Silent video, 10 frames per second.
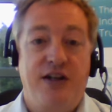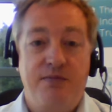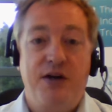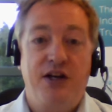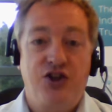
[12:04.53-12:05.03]
and
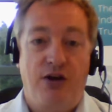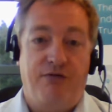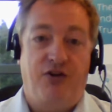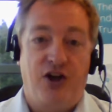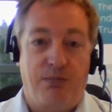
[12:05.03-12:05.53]
then being shut
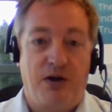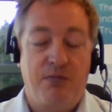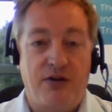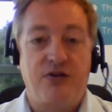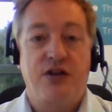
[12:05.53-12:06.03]
for a couple of
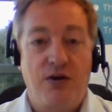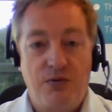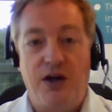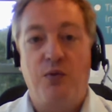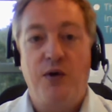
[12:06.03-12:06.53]
months. So
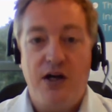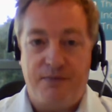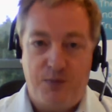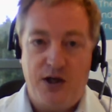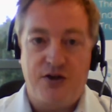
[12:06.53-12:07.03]
you know,
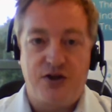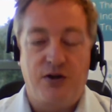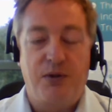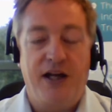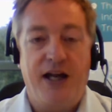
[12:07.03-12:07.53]
we are
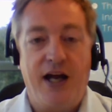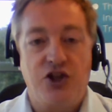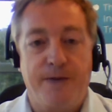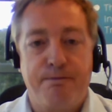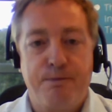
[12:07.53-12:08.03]
still playing
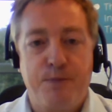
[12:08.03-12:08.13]
catch up.